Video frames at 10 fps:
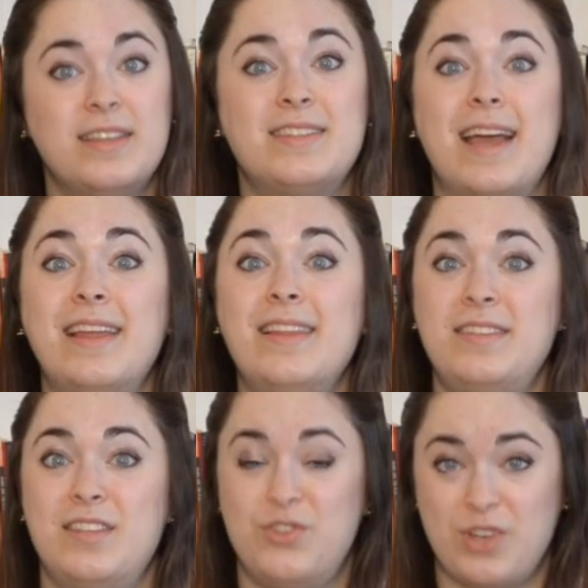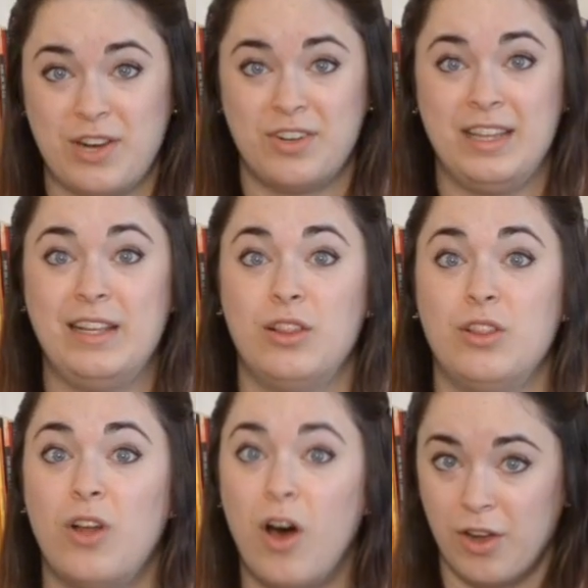Silence is generally
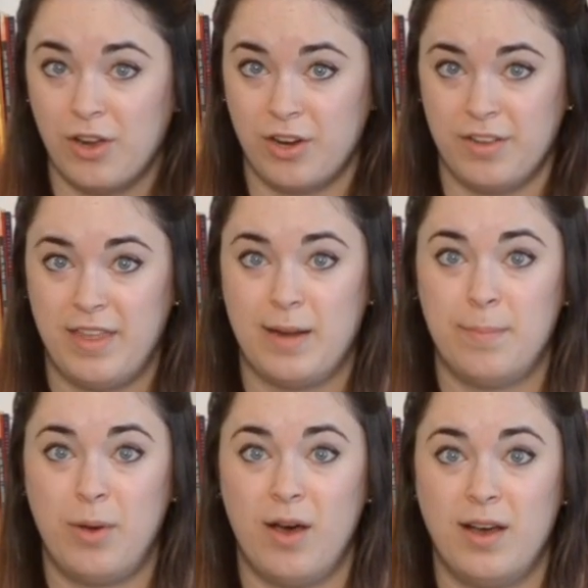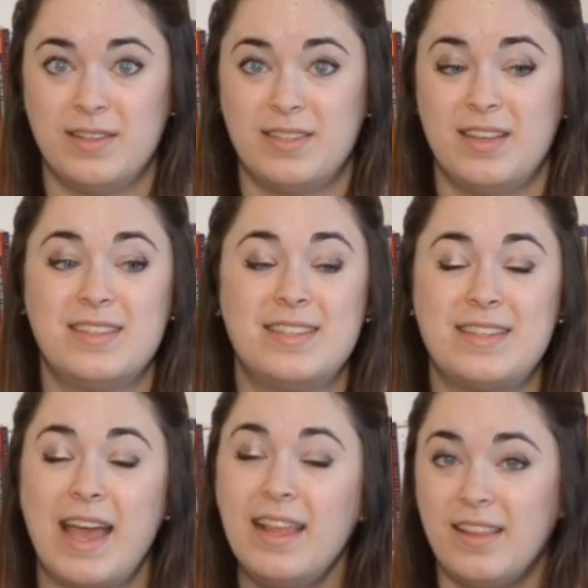longer than a pause.
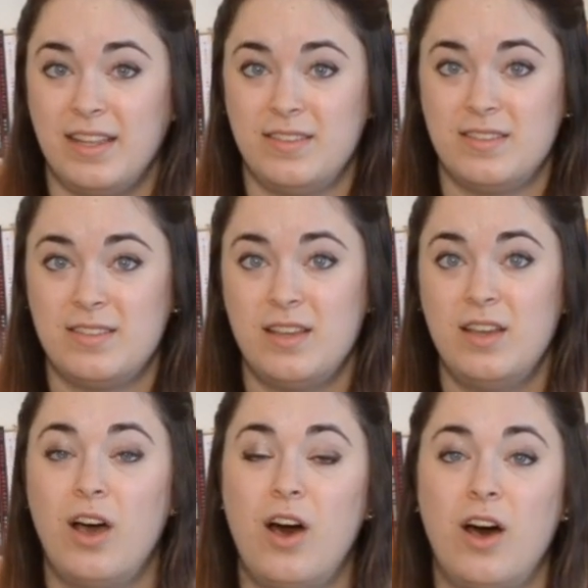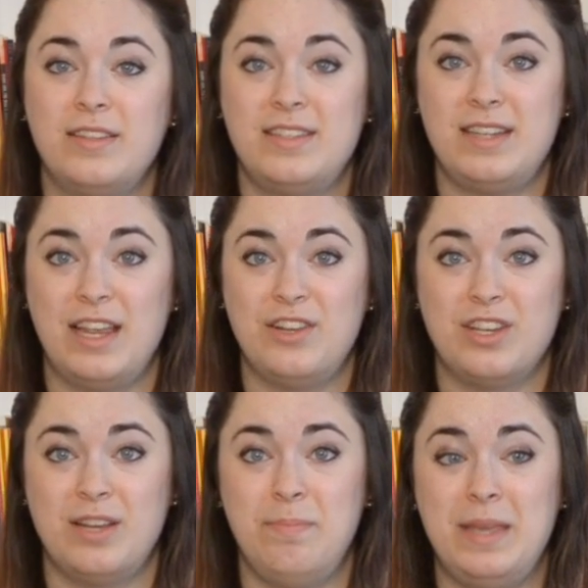Silence on stage
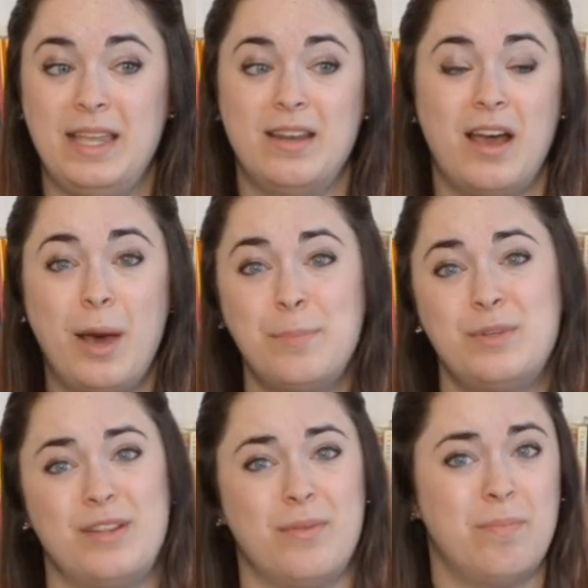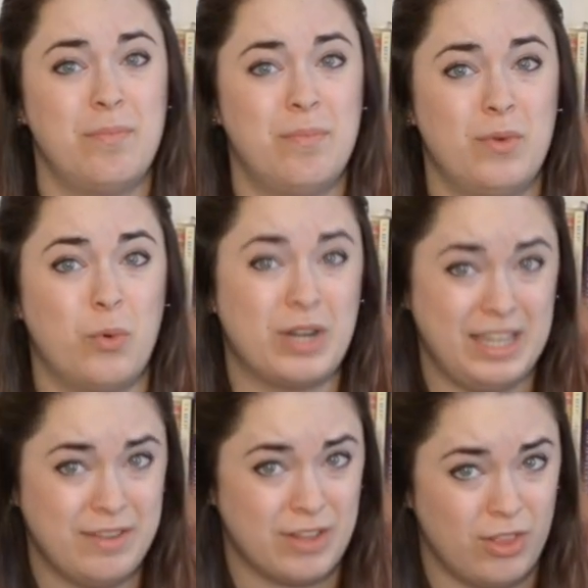can mean up to or
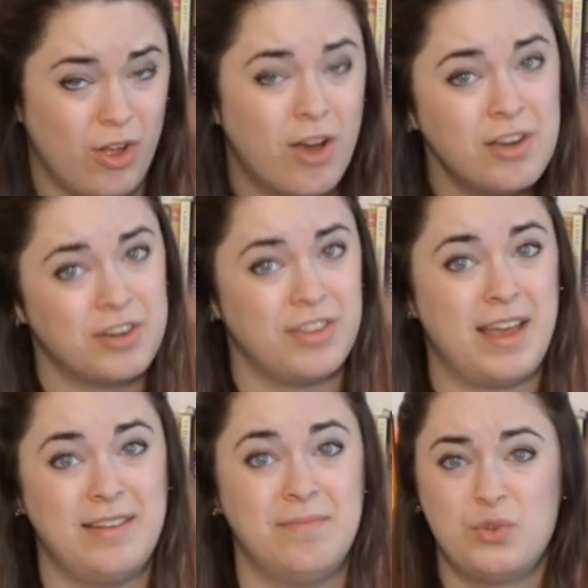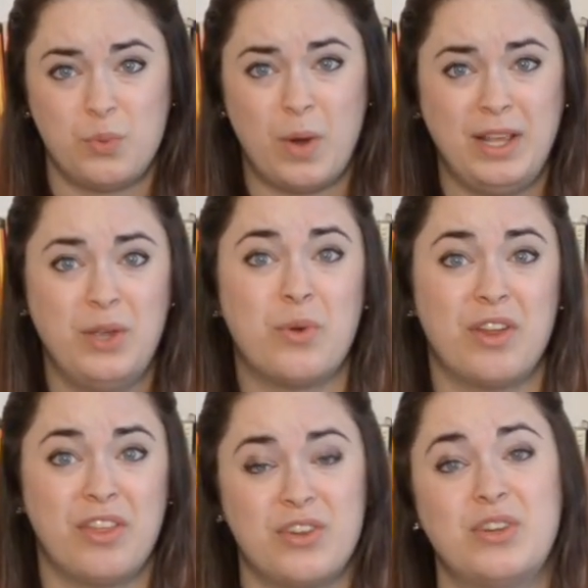even longer than 20 or
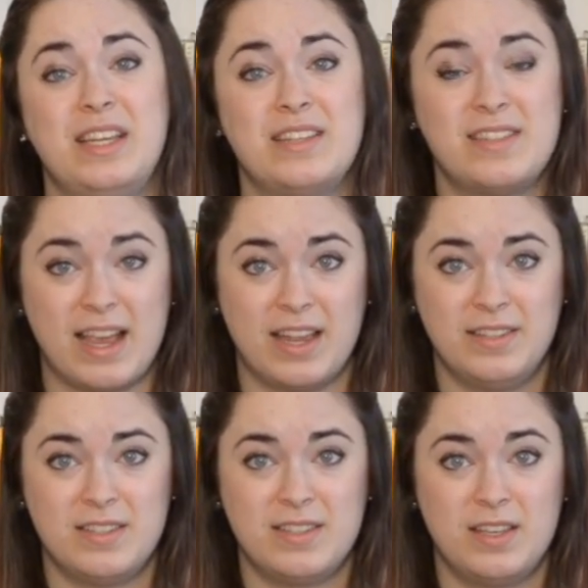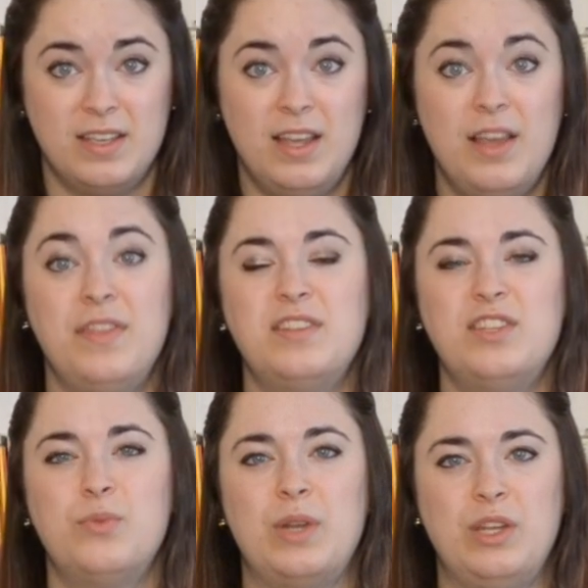30 seconds. This
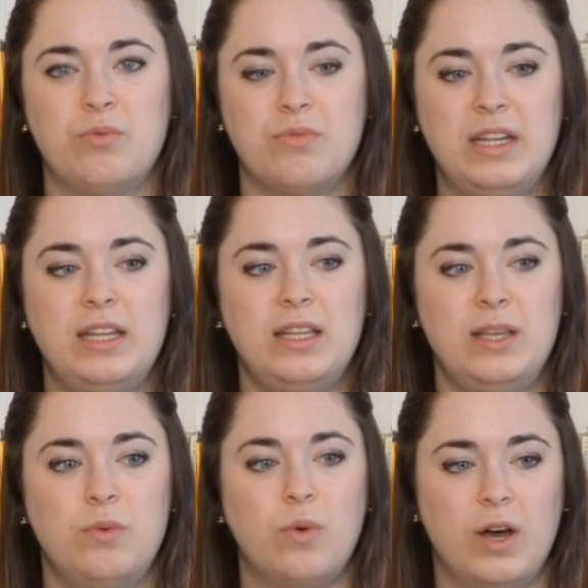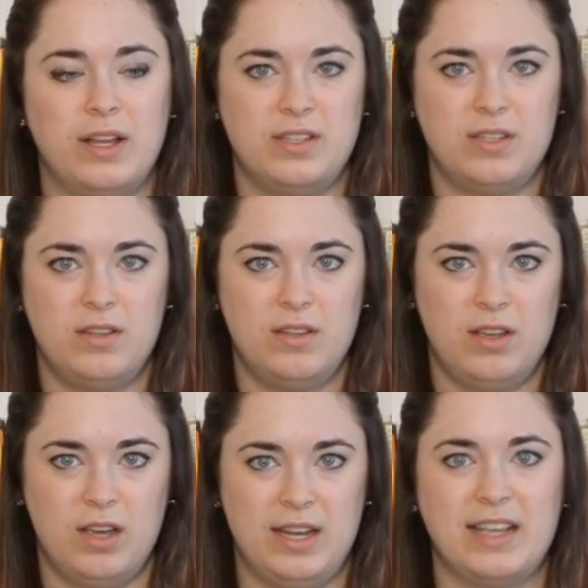is when you really want
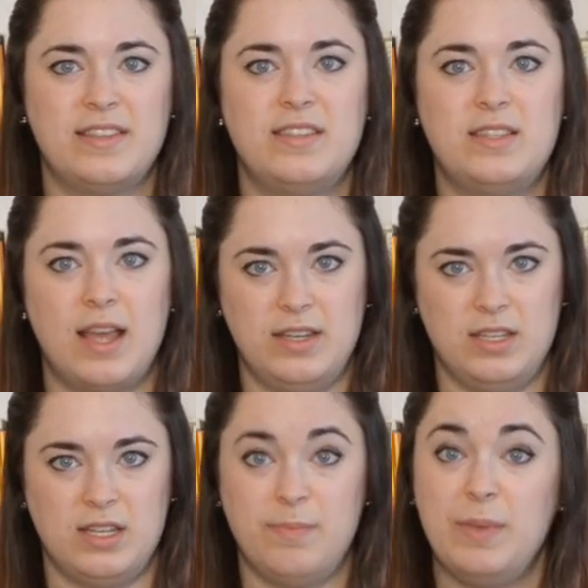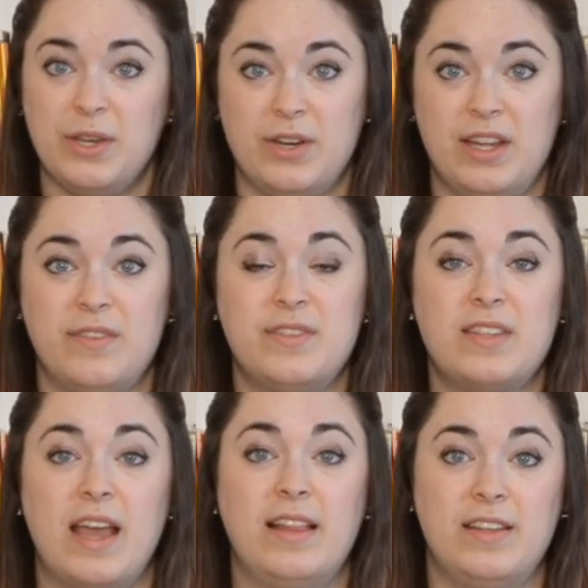an extended period of
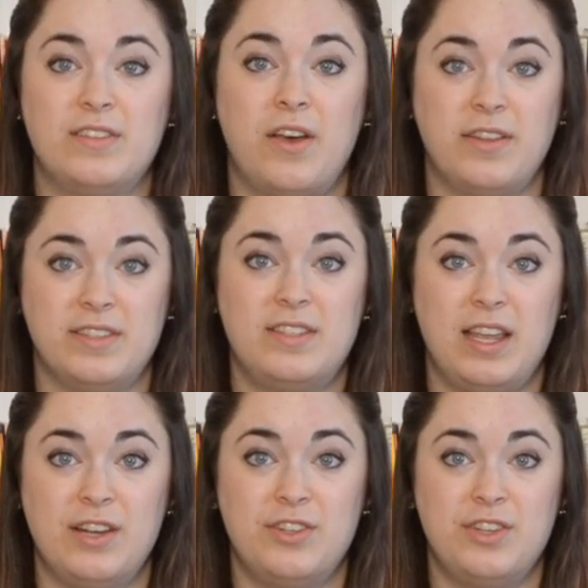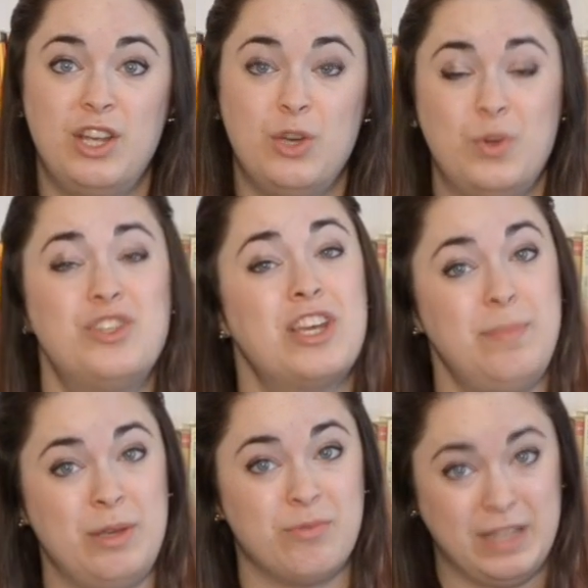silence on stage, which can
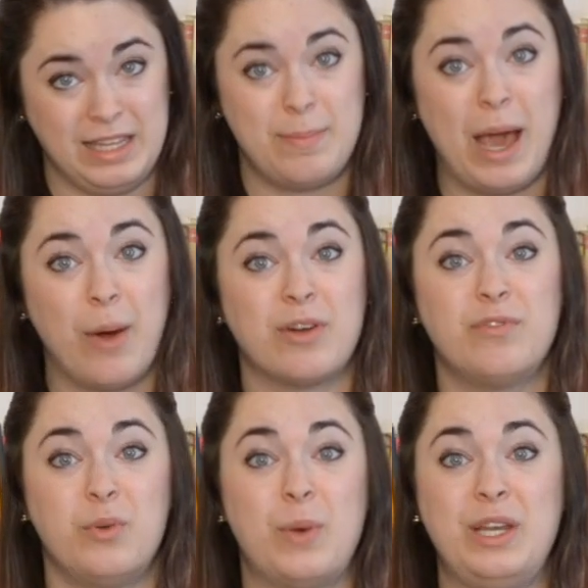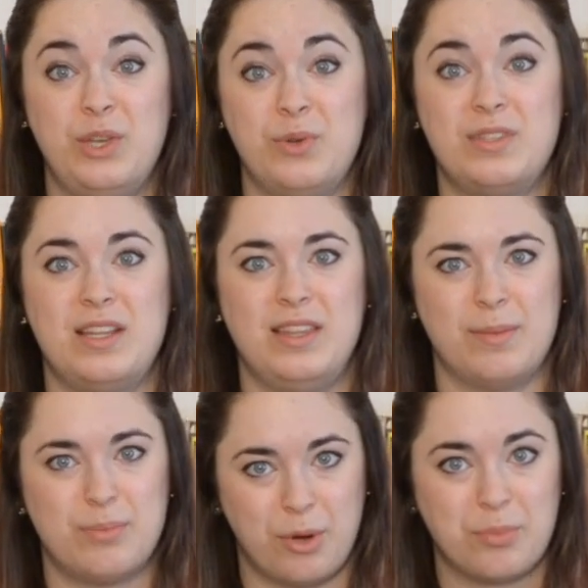be really powerful when used in the
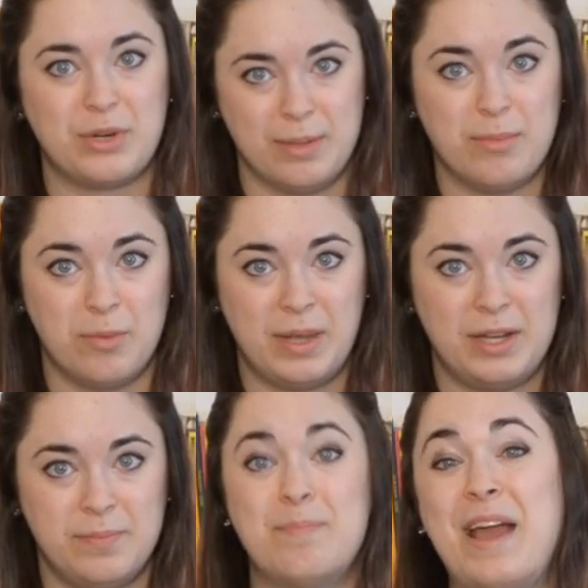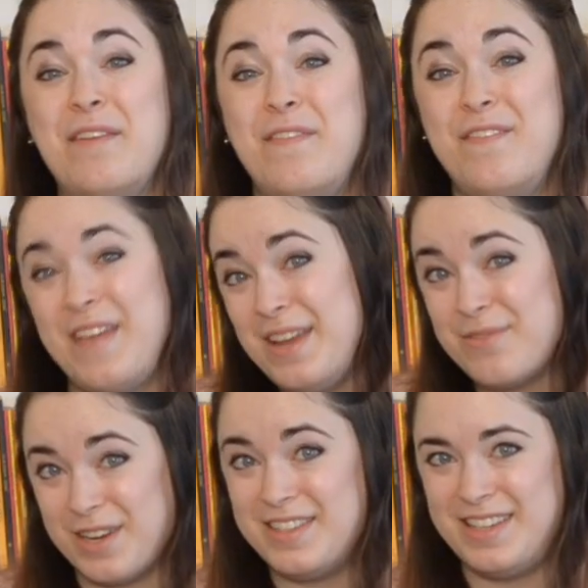appropriate moment. My
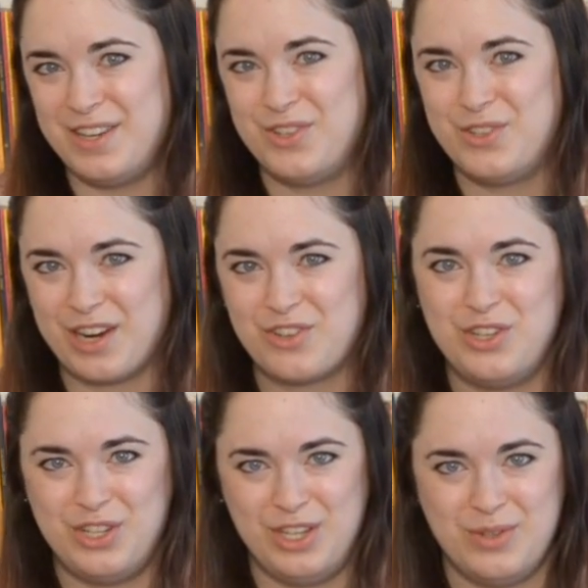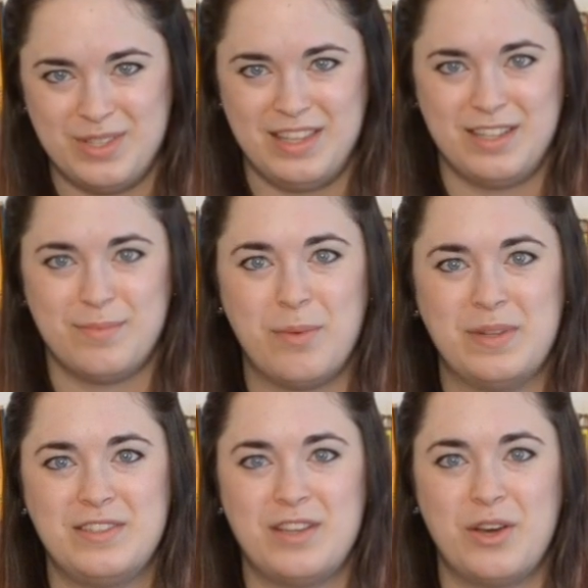favorite stage direction to use in these
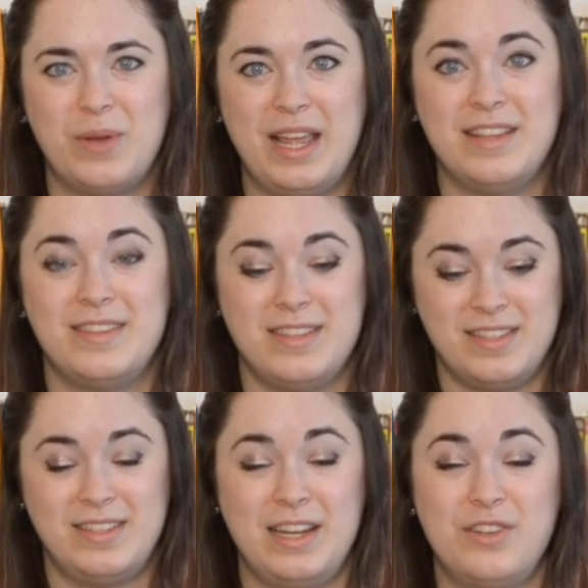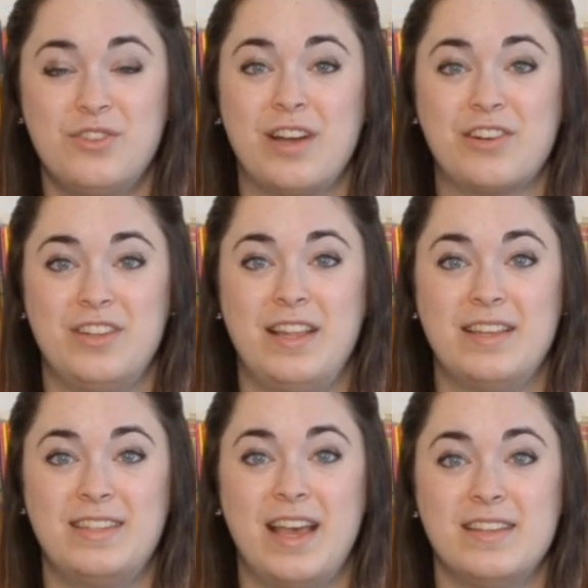moments, though, is the stage direction
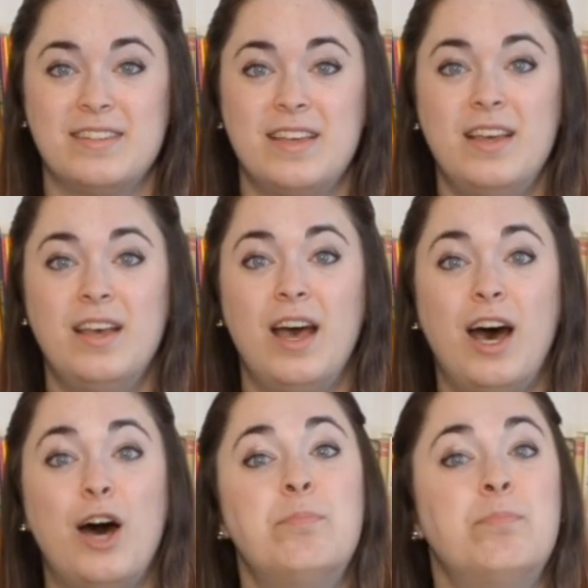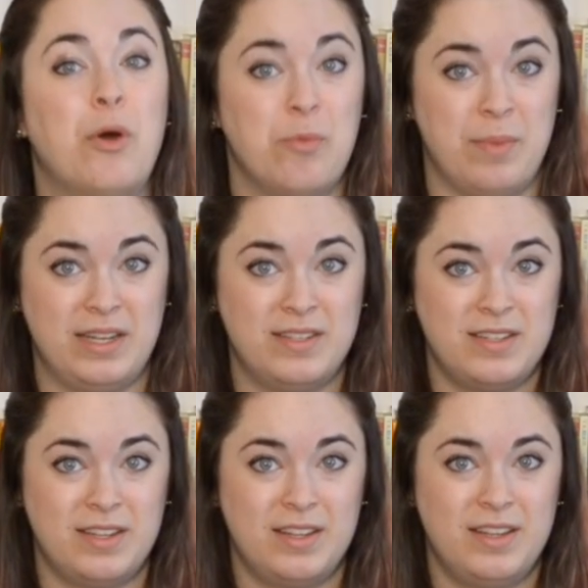that says, "a moment."